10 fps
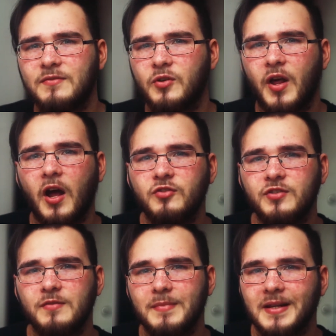if not
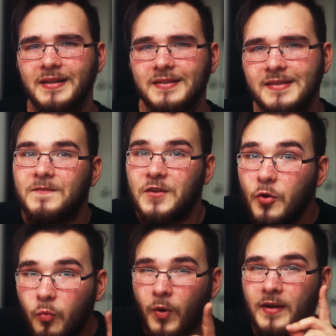hundreds of millions.
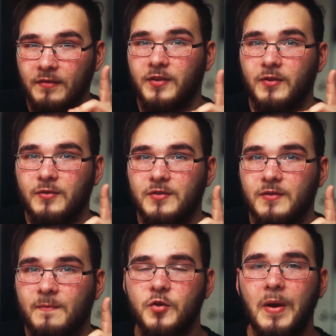You're one of those.
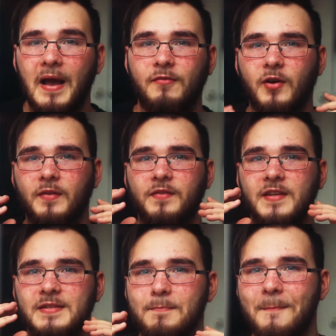You have
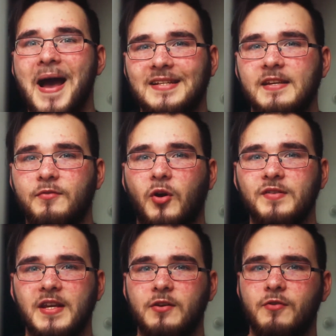these massive
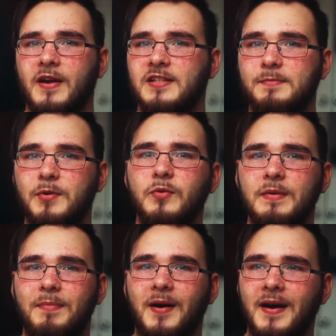content creators,
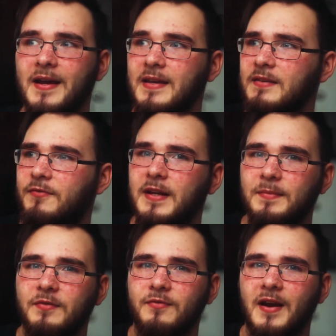PewDiePie, Philip
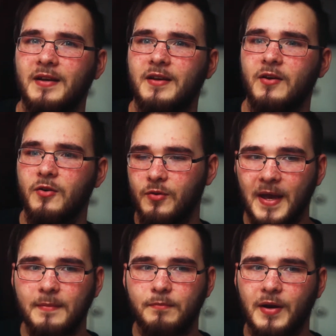DeFranco,
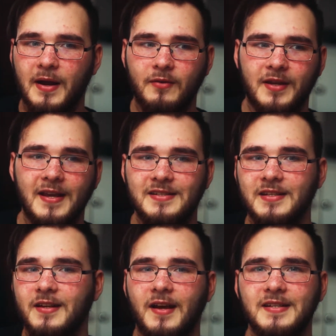Ben Brown, Casey
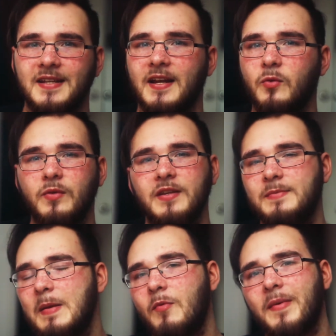Neistat, all these
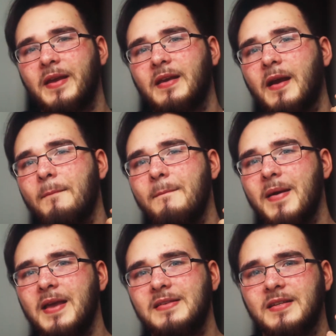people making
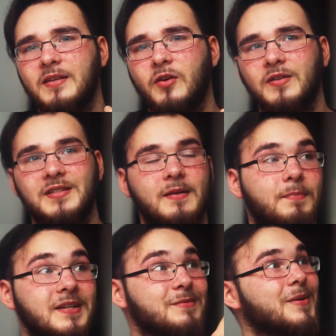amazing content.
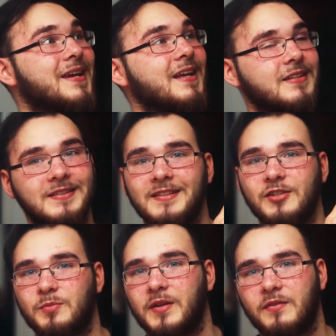Peter McKillen,
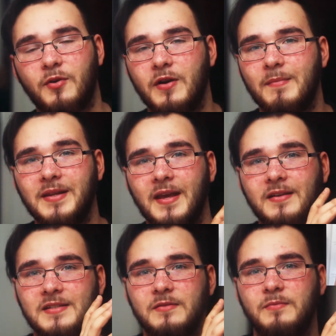just want to throw him in there
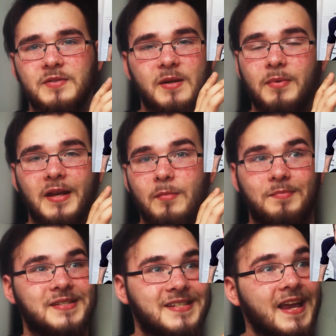because he's somebody I'm
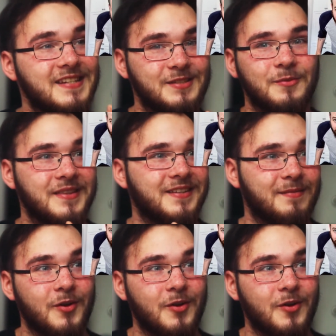obsessed with at the